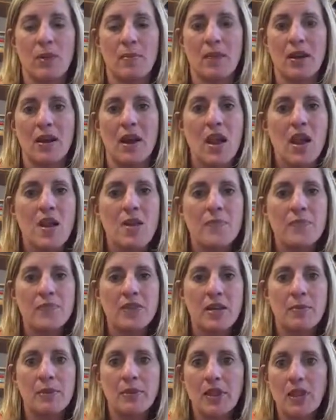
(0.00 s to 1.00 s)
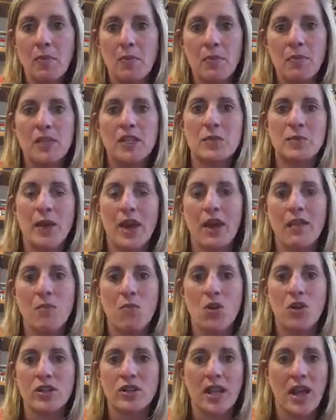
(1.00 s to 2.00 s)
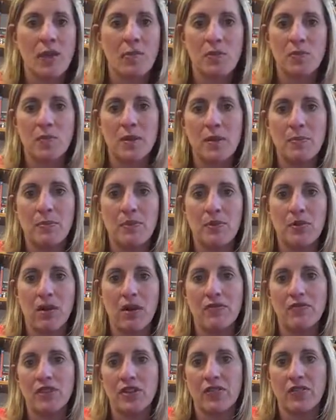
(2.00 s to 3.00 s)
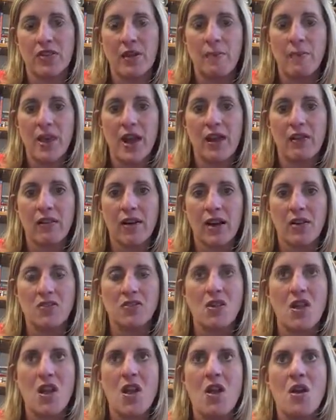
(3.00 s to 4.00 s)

I mean, typically when we spend more time with people of different backgrounds,